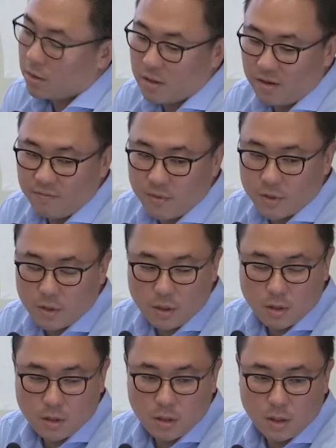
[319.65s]
the
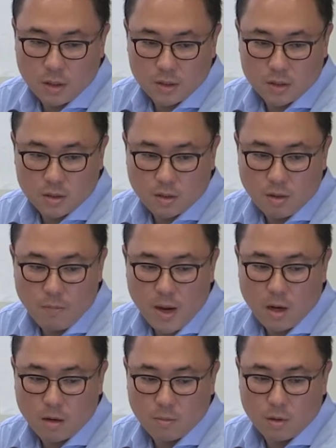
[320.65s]
inverter is
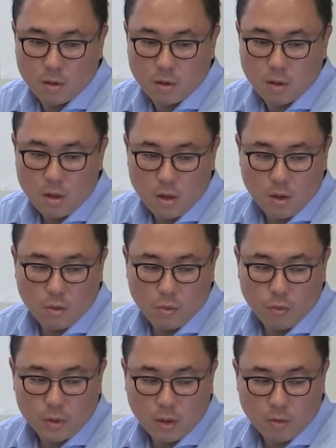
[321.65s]
compatible
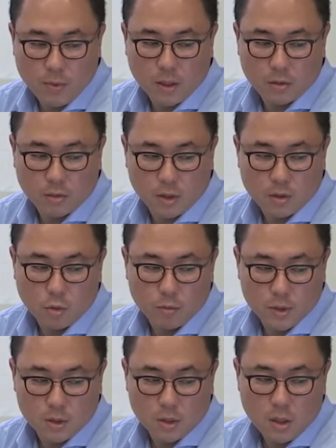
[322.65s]
with our battery at the
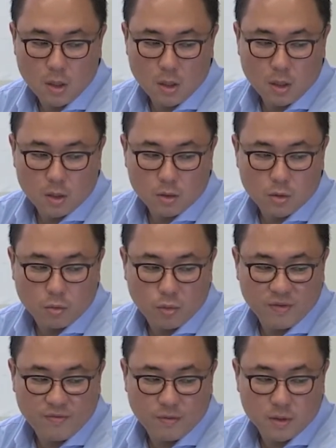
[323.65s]
moment. So
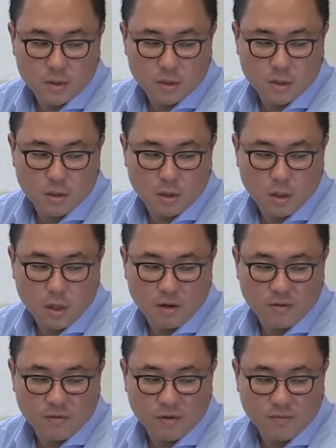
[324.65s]
we first
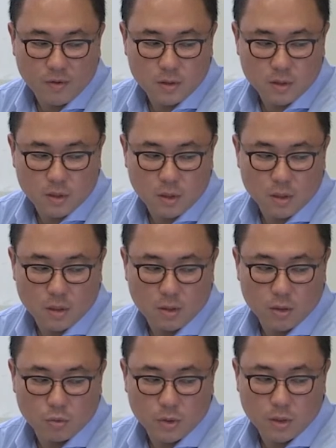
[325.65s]

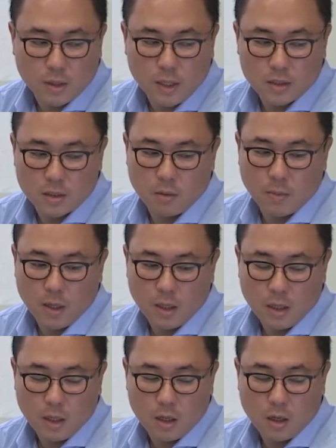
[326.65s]
integrate with the
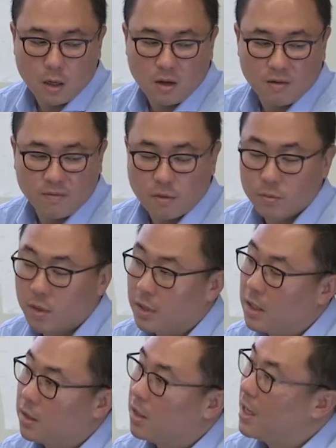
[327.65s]
SMA from
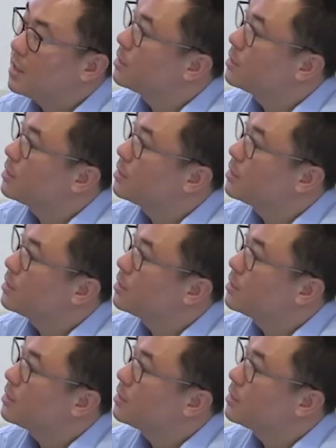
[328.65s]
the net